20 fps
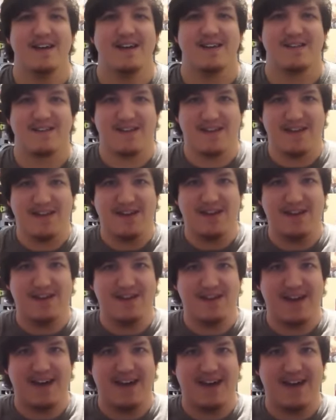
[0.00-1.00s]
I was like,
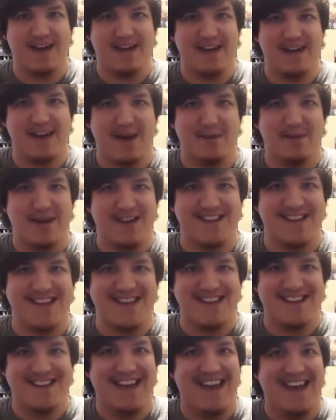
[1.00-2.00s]
okay, I'll watch
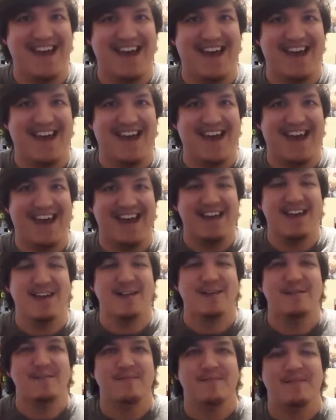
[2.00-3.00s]
it. Ah!
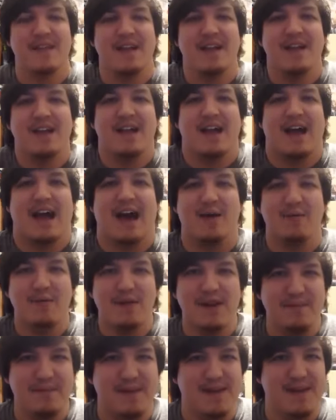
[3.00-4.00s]
I
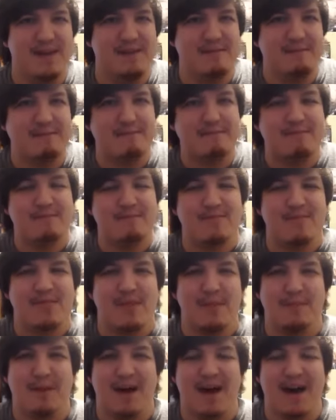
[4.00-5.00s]
will admit,
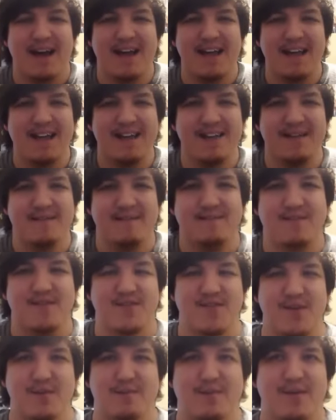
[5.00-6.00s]
the pilot for
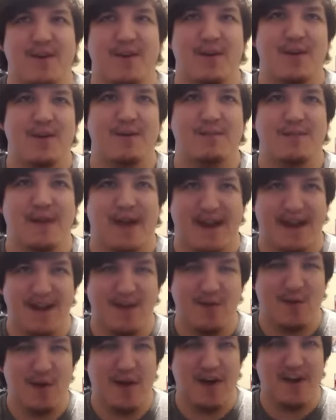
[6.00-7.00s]
Supergirl, I
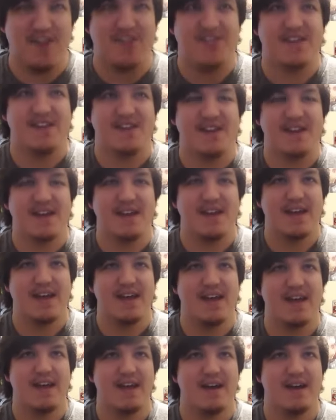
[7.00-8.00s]
did watch it.
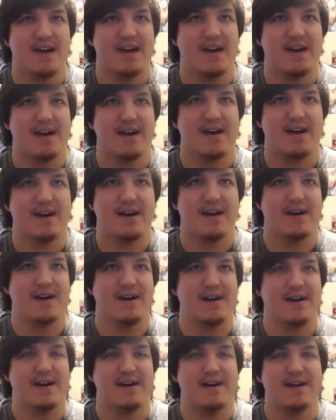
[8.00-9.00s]

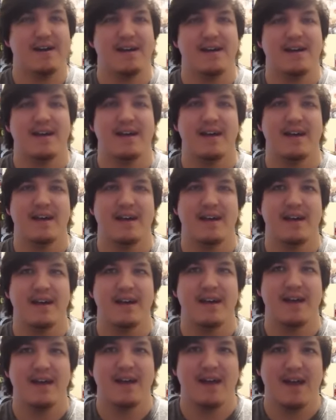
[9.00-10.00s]
Uh,
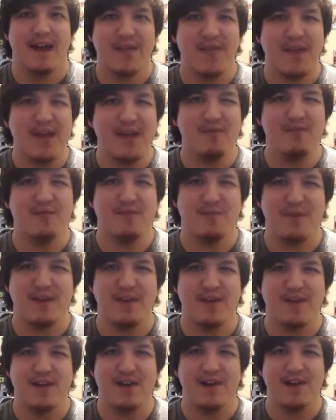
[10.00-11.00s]
I thought it was pretty
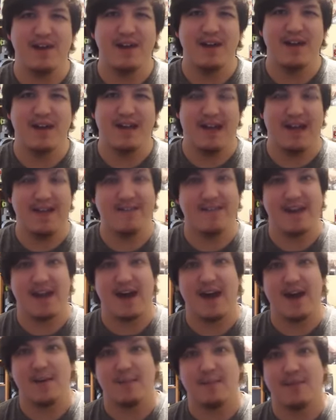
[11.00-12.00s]
good. It has a
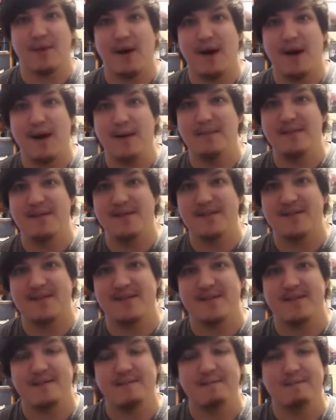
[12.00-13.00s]
lot of
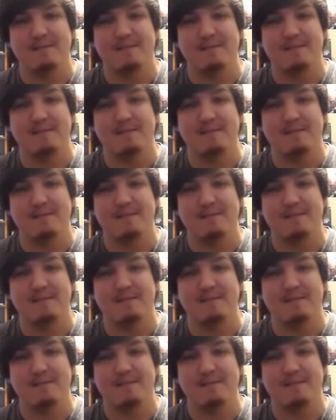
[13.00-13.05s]
promise.